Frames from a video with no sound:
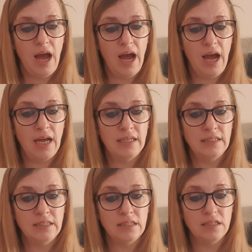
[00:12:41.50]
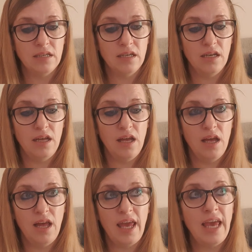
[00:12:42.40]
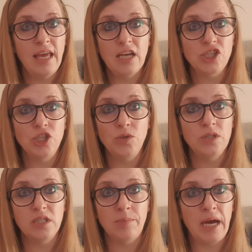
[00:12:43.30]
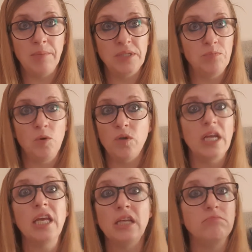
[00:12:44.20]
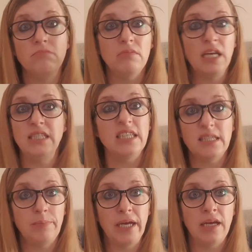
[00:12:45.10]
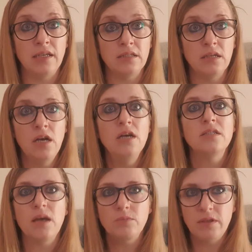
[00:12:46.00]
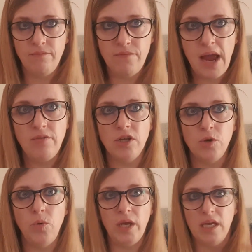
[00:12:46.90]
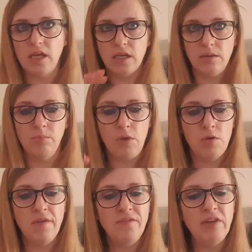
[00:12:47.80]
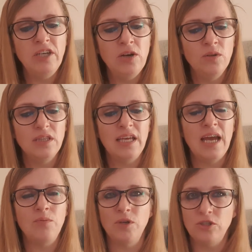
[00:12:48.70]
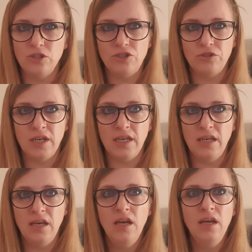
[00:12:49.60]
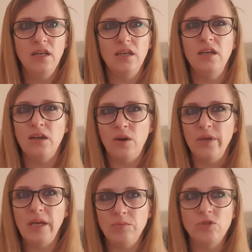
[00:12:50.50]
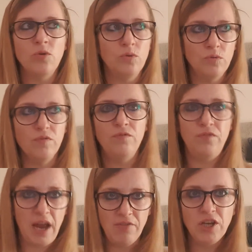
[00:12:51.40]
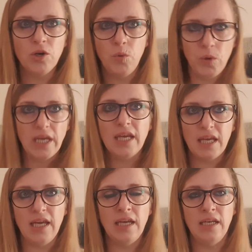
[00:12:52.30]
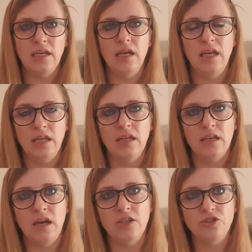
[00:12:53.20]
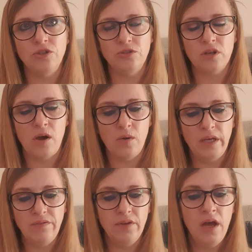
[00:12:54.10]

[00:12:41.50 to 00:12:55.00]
and he, as soon as the baby's born, he disappears. So that was a very quick moment, very like the Edward Guthrie. You know, it was all very quick in Gertrude's life.